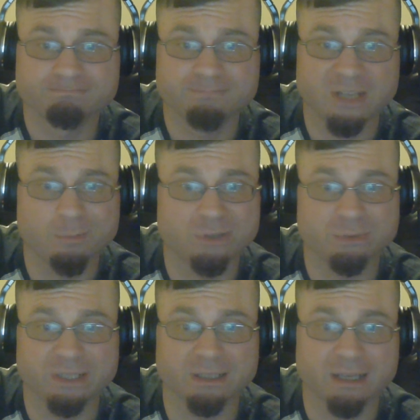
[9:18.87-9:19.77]
in
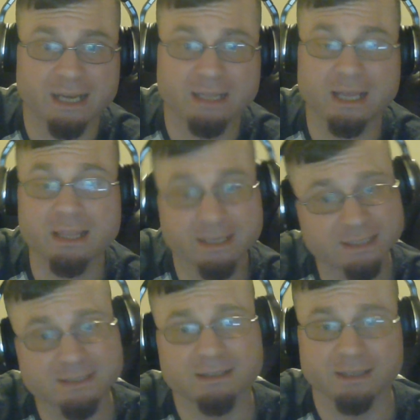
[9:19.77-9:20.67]
between. I like to
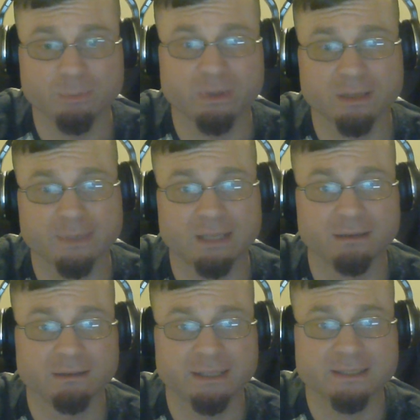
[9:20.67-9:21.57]
sleep with them in,
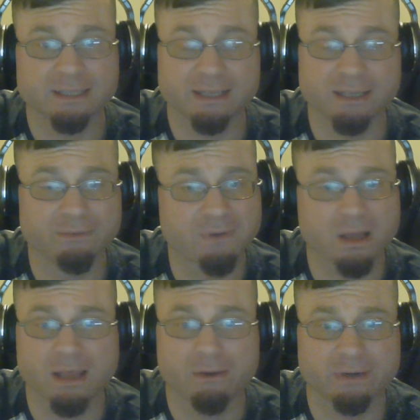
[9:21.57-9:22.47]
and they fall
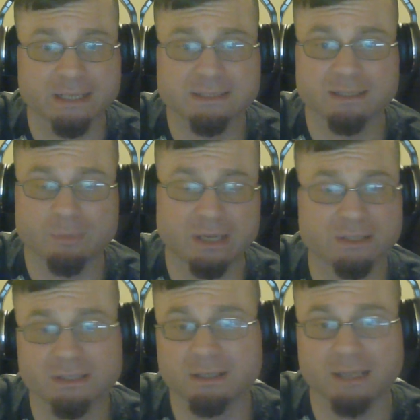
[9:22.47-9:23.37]
out when I sleep, and I
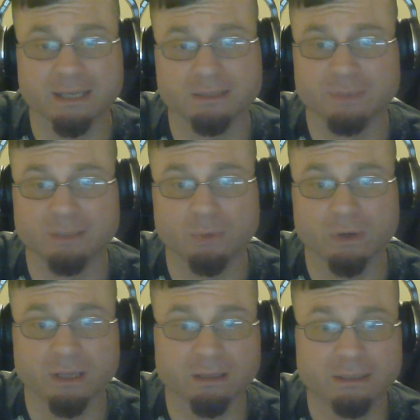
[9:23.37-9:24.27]
just collect them in the
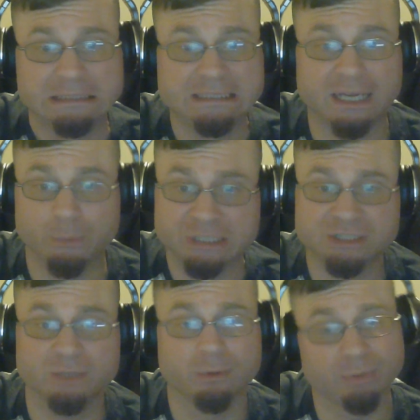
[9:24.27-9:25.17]
morning. I wish
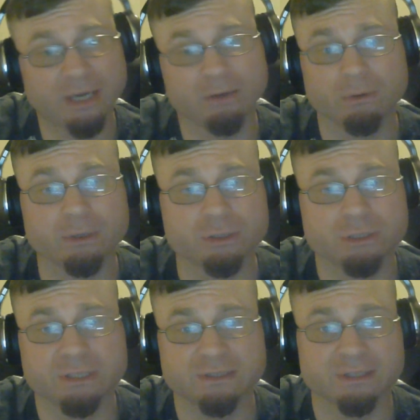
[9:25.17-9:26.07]
they were bright orange,
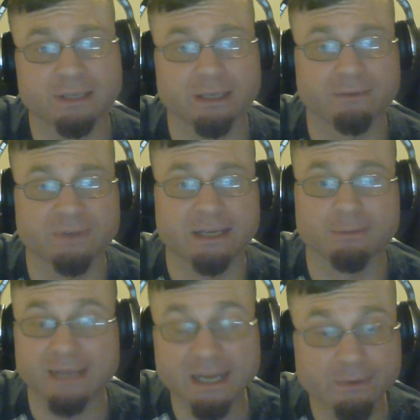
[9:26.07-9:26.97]
because then I could find them.
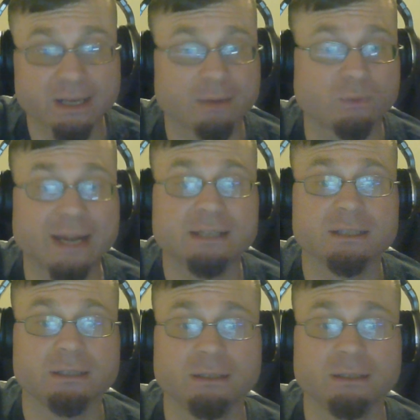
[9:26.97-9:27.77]
Anyway, I'm ranting.